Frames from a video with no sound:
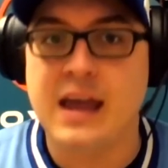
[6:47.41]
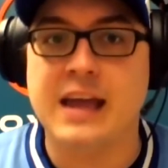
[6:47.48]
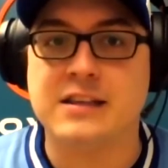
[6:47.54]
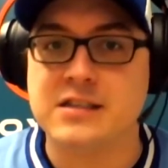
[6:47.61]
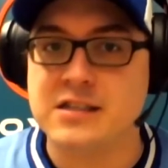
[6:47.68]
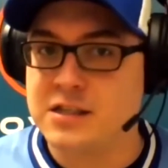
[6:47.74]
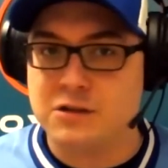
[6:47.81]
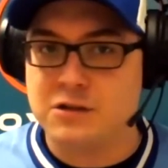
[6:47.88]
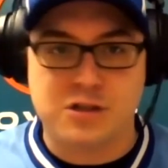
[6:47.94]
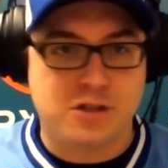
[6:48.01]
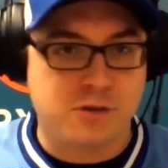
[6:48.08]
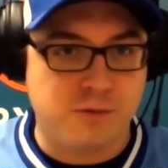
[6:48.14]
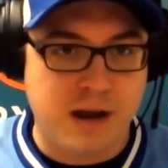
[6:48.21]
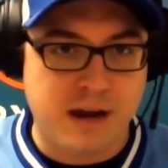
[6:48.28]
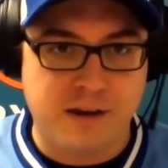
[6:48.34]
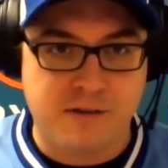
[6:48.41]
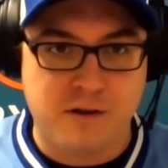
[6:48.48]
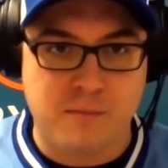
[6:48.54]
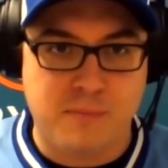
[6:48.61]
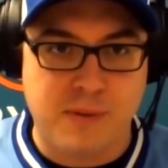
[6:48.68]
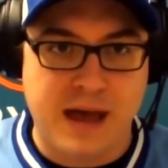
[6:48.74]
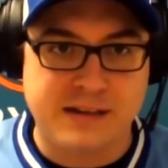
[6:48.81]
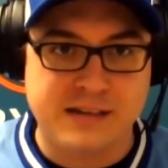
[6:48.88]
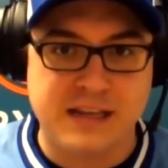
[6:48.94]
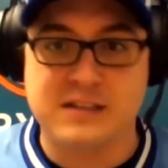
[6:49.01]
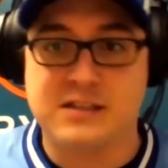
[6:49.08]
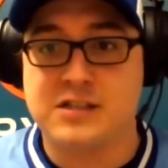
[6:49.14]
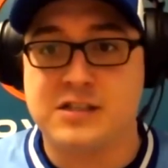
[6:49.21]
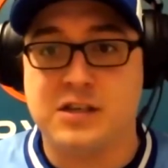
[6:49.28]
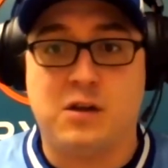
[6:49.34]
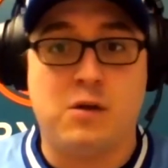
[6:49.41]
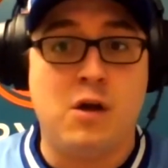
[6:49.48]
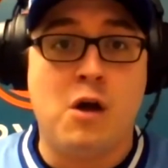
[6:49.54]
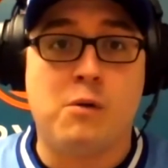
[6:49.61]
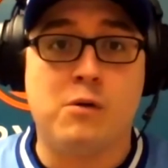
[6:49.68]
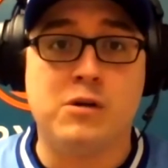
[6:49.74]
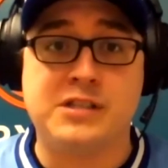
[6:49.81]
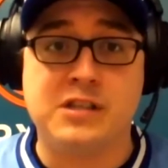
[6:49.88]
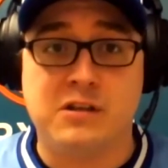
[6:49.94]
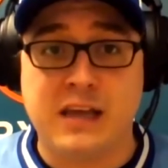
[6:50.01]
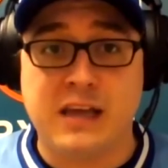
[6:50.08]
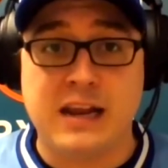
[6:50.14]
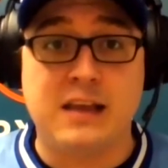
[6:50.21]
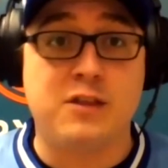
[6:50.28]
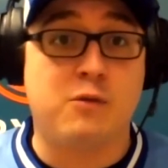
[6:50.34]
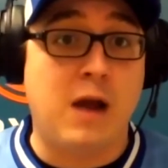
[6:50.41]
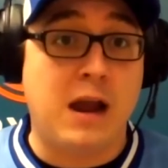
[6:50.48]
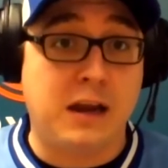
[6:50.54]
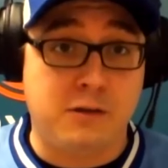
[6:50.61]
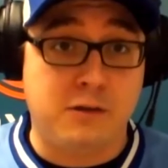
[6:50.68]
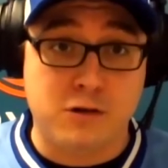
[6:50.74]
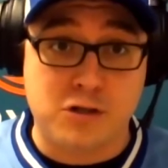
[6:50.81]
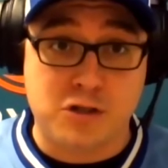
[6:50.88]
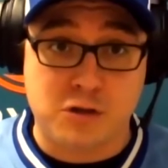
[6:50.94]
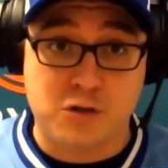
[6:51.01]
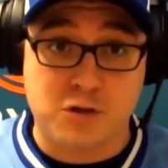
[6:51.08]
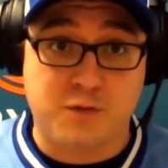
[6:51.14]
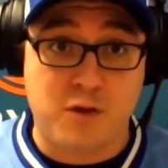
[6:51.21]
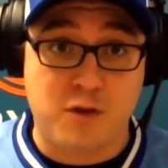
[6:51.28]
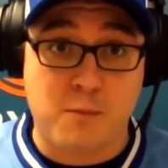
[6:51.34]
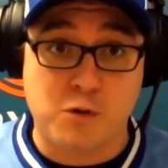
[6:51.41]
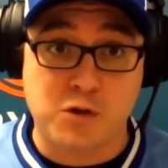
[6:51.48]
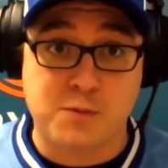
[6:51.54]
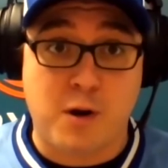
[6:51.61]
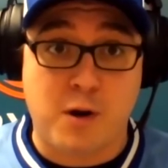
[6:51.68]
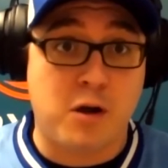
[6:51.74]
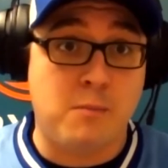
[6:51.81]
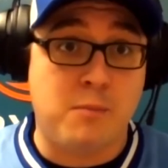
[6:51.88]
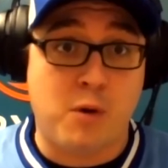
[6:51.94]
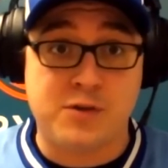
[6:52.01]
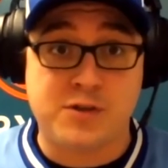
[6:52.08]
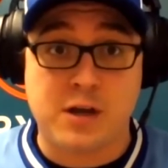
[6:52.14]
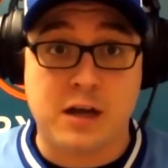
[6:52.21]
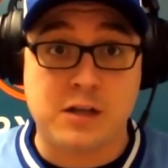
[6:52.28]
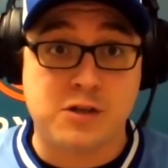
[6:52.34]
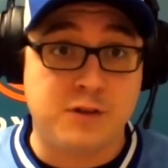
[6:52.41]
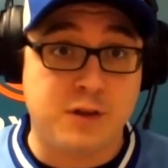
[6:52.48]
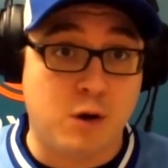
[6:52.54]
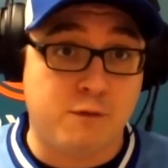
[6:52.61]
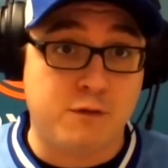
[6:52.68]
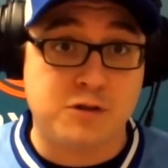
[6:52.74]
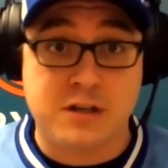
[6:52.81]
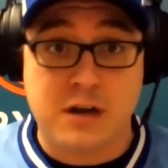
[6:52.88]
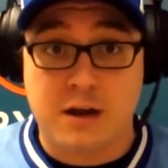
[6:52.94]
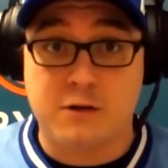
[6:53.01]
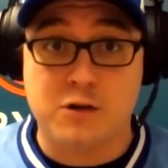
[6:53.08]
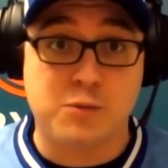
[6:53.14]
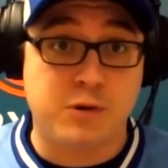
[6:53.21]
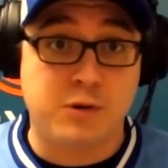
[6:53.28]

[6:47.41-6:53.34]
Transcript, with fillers: It's still just a regular bet. It's still we're still getting the regular juice for the most part on both sides on the overs and unders.